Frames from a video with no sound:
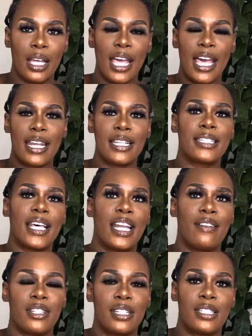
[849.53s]
And instead
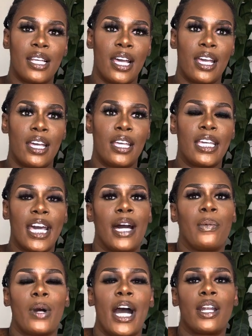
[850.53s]
of just saying,
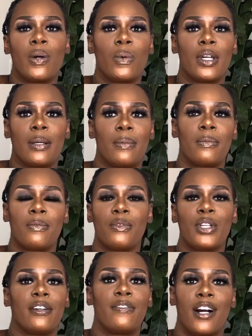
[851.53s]
yeah, well, I don't want to
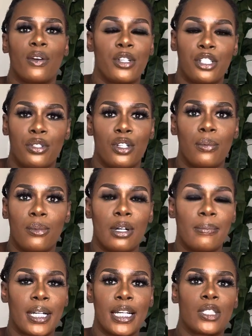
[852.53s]
really fuck with you no more
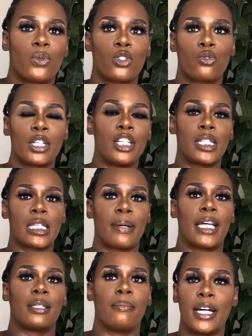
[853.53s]
because it was really just
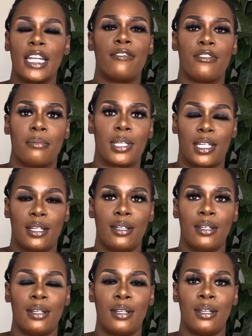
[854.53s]
about the money for me,
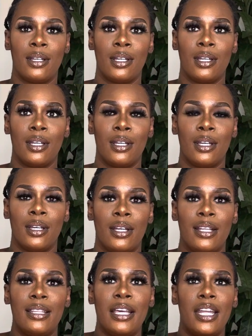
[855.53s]

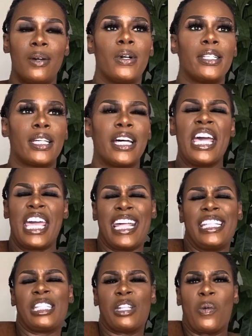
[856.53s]
then it was
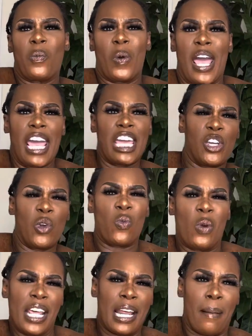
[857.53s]
it's the way you
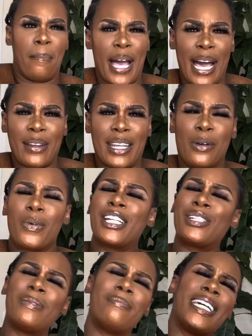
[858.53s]
went about it.
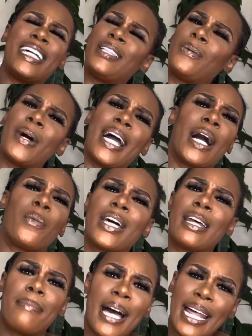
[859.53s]
What you mean the way I went
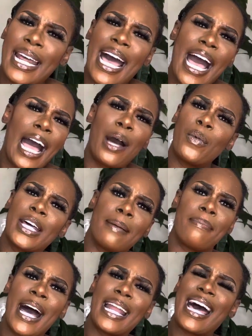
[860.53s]
about it? How I went
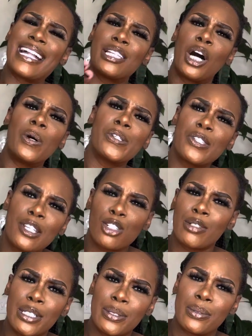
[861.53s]
about it? I told you the
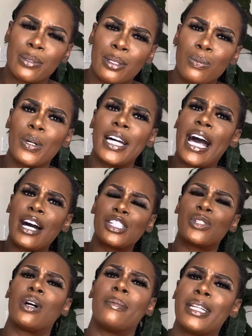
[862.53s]
truth. What else
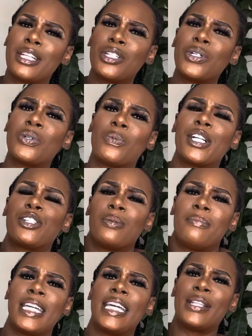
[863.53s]
you want me to do? What you
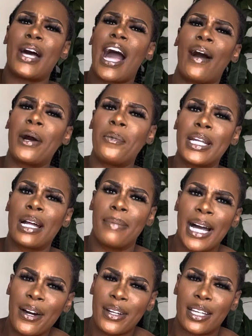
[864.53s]
mean the how I went
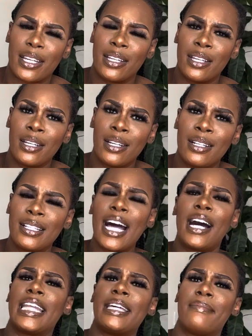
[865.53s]
about it? That
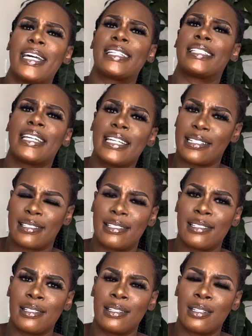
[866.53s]
don't even make sense.
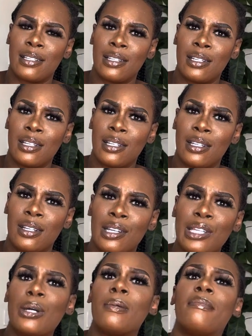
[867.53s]

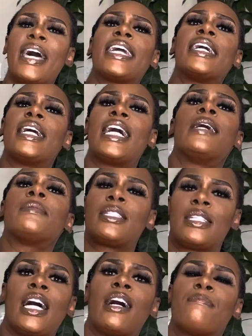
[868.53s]
You making up
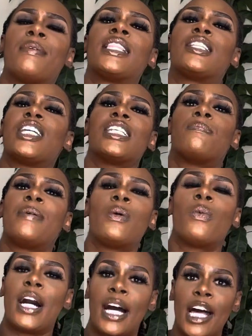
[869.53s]
stuff, but just be
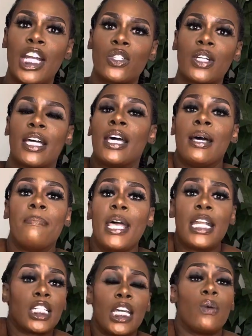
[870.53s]
100.
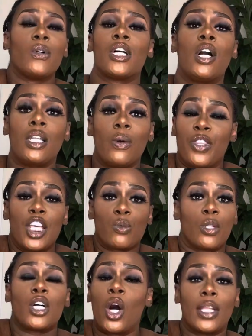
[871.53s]
Bitch, this
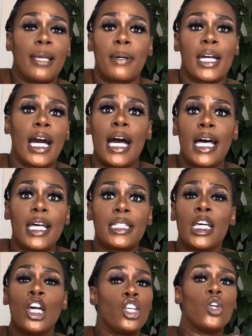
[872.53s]
was only because
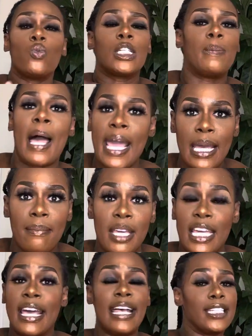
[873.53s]
you was paying
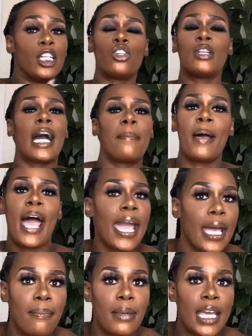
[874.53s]
me. And since you're not
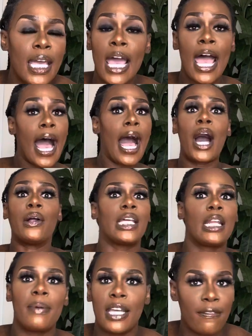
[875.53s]
paying me, I don't
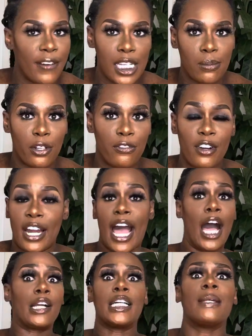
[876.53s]
need to be your Facebook friend. I
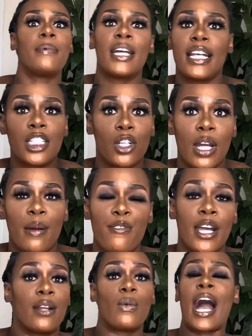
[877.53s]
don't need to be your Instagram
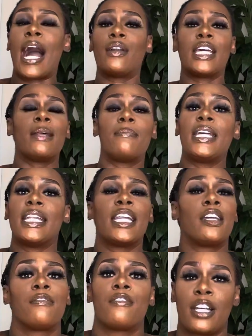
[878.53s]
friend. I don't need to be none of
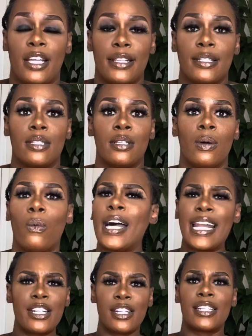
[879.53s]
your friends. Why
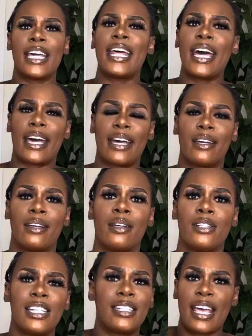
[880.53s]
not just say that?
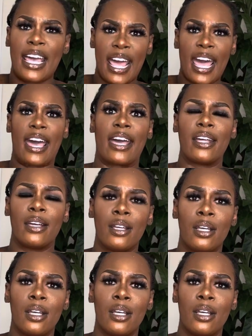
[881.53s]
Just say that.